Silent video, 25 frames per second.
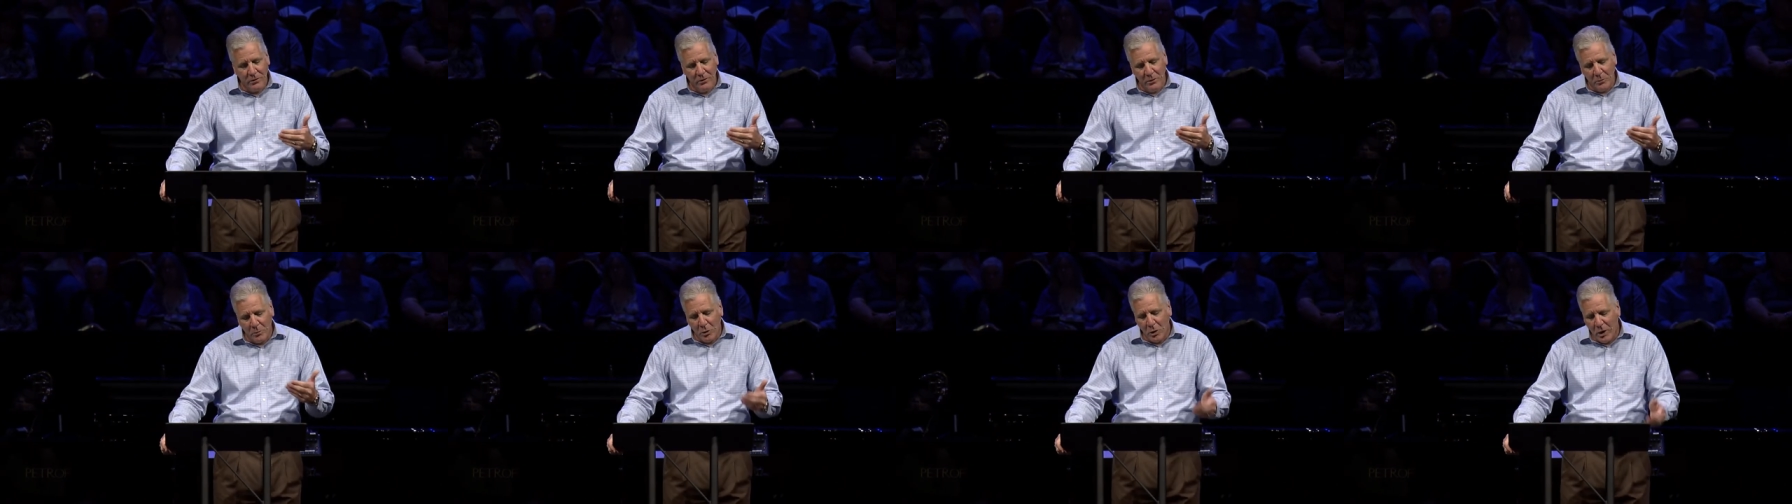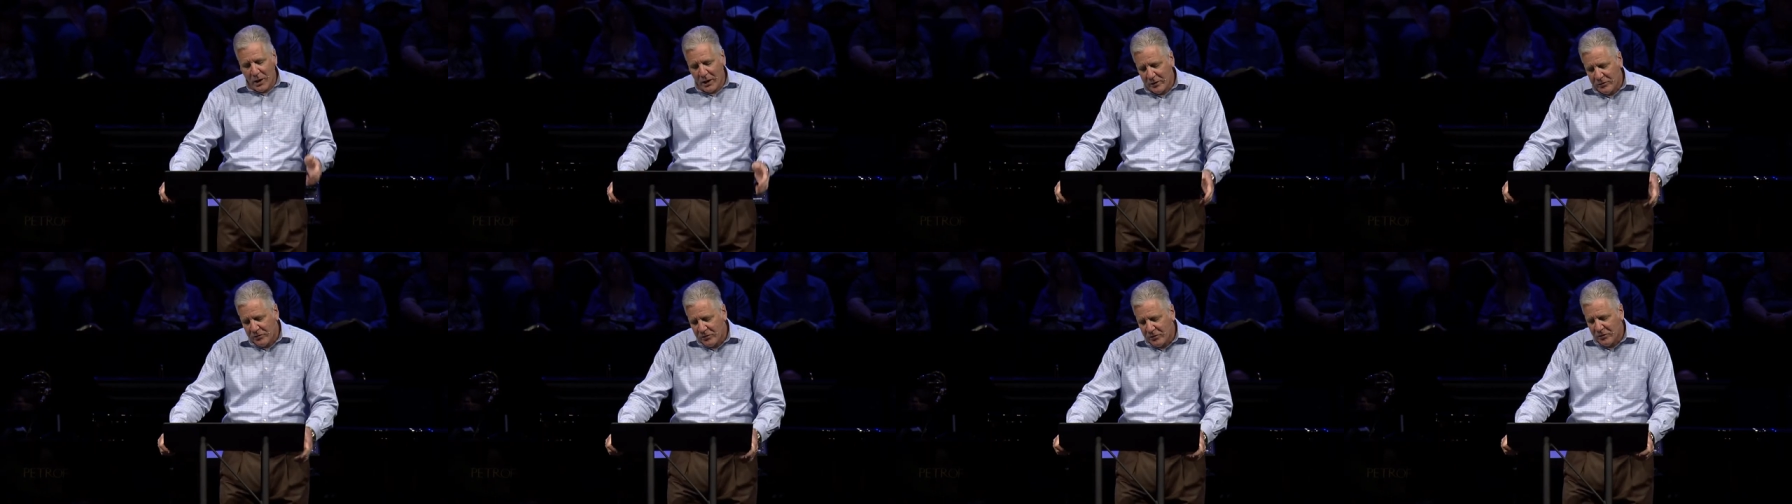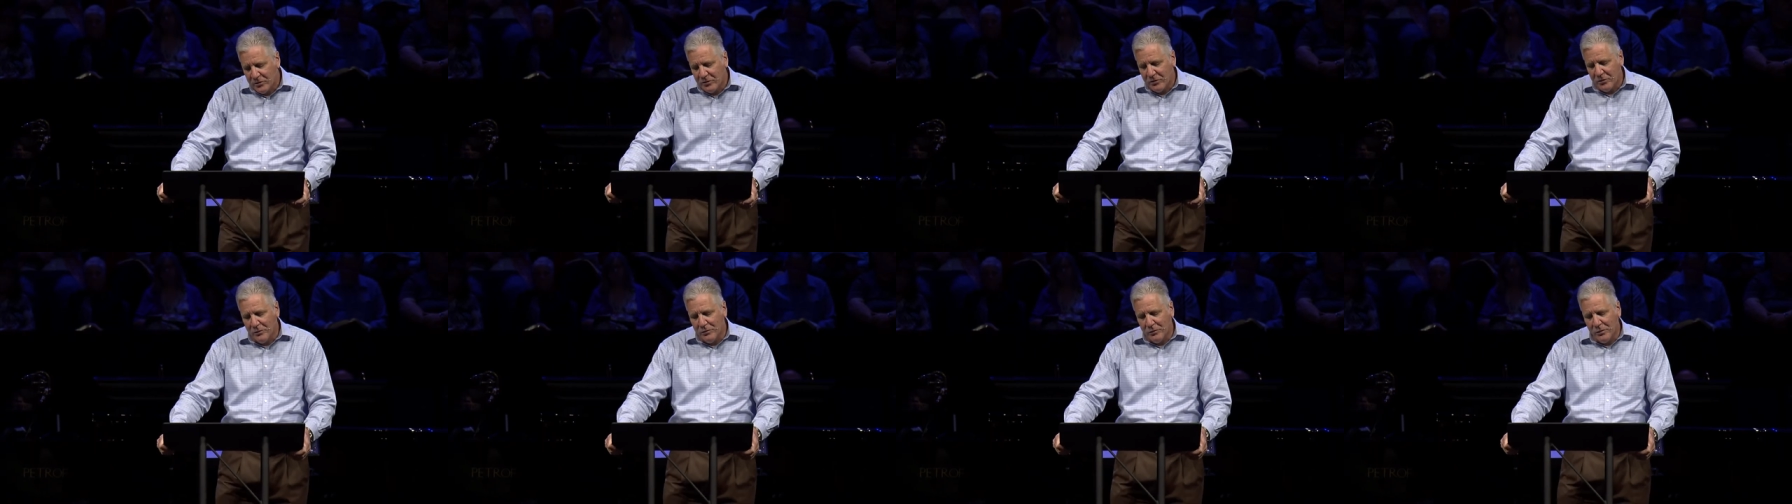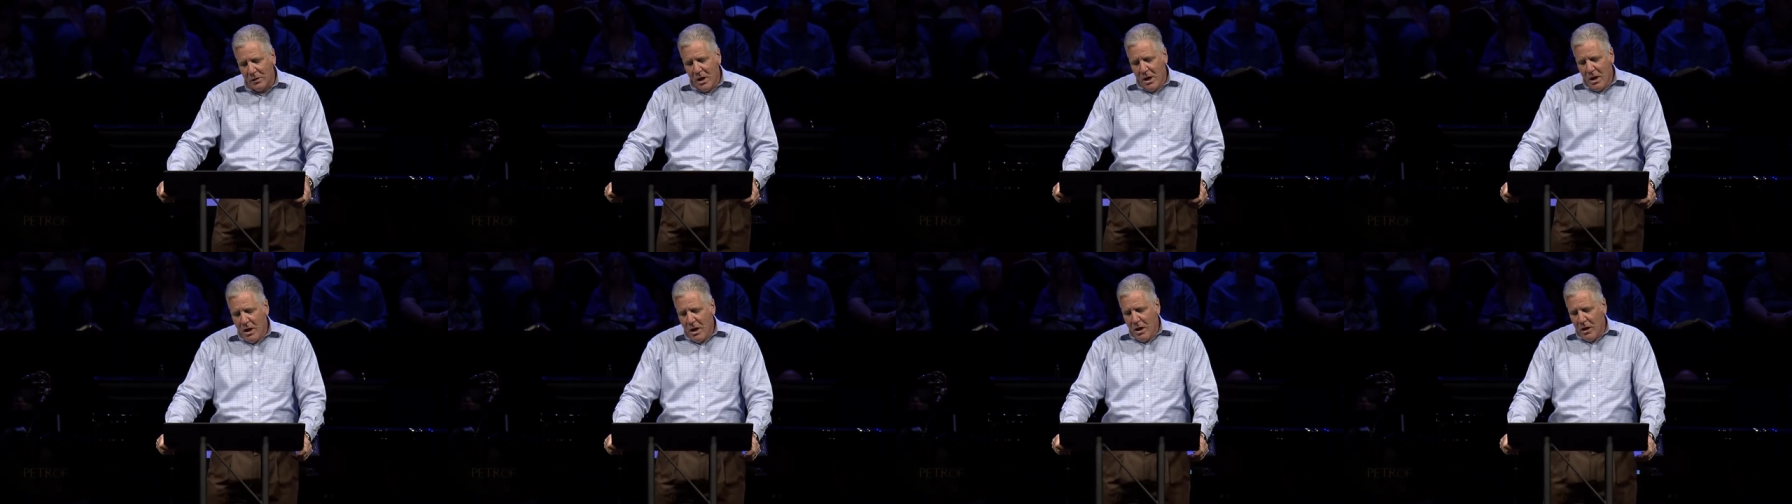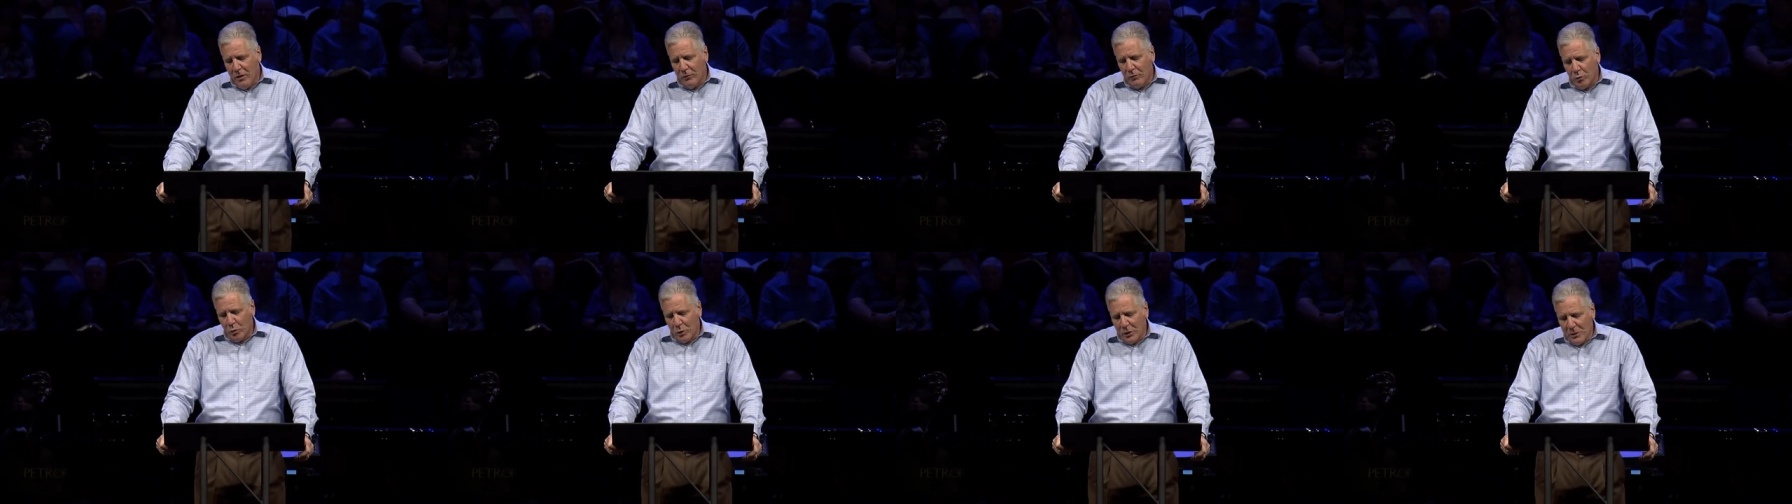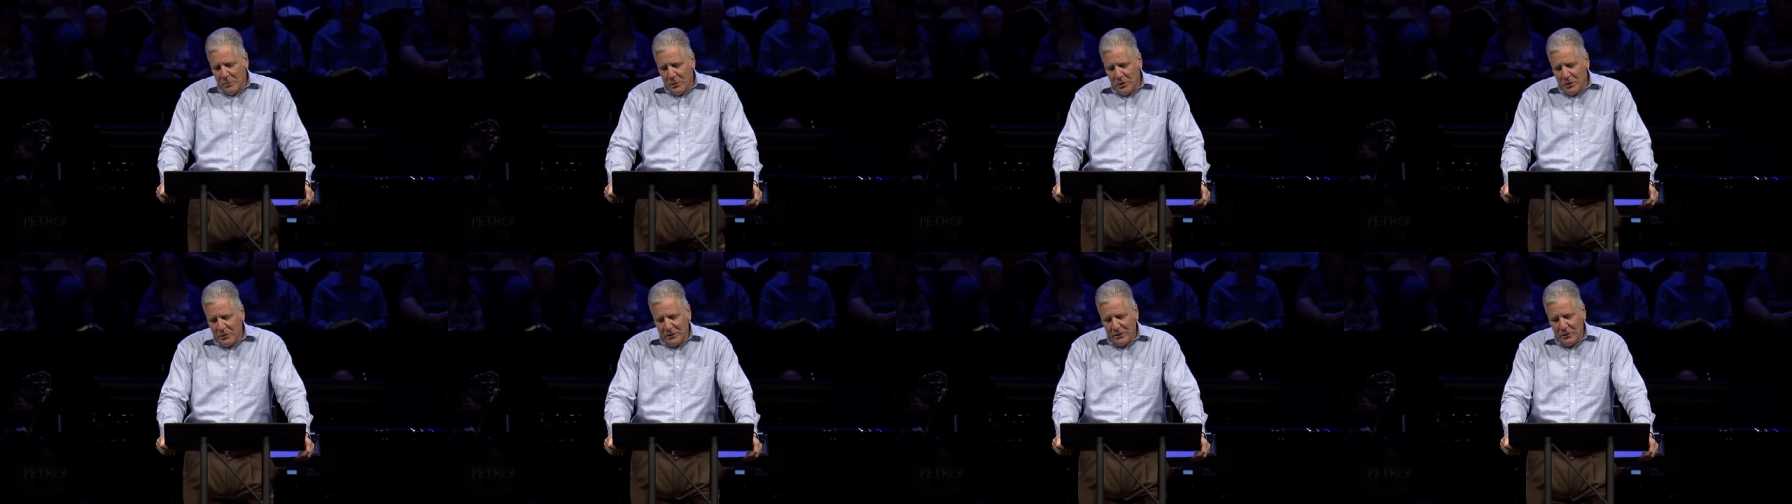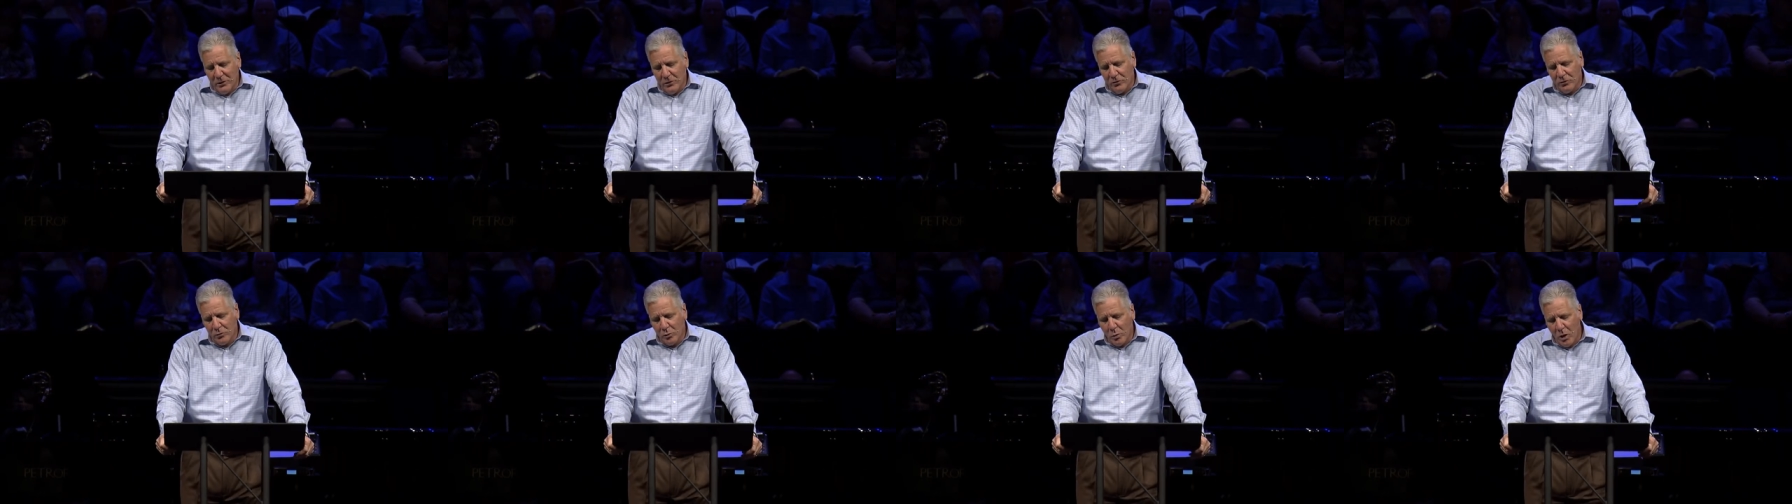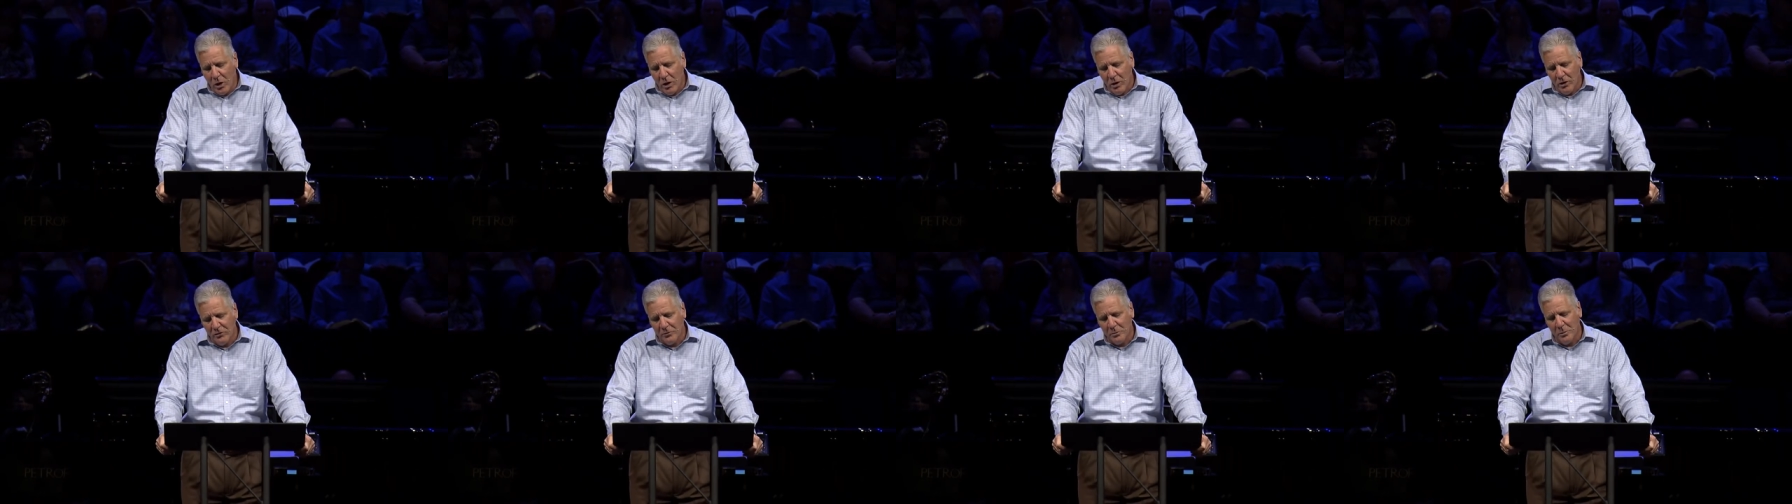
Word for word: the process of, of rebuilding those walls.